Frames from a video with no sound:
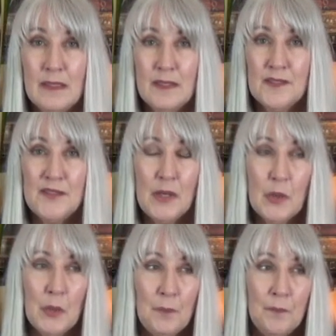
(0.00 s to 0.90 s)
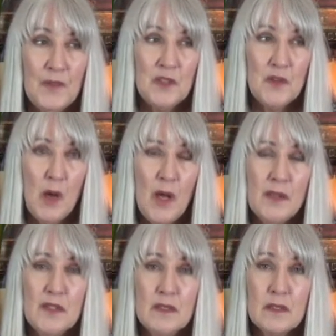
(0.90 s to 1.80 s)
So there's all
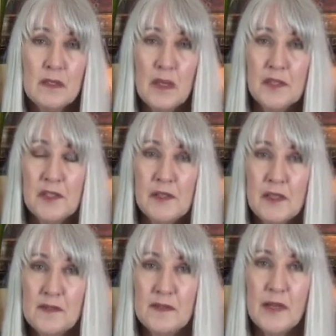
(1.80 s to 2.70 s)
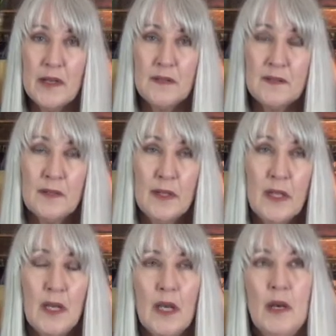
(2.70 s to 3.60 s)
this discussion these days
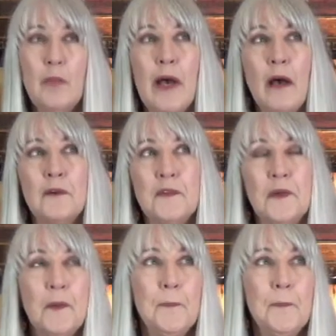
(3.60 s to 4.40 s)
about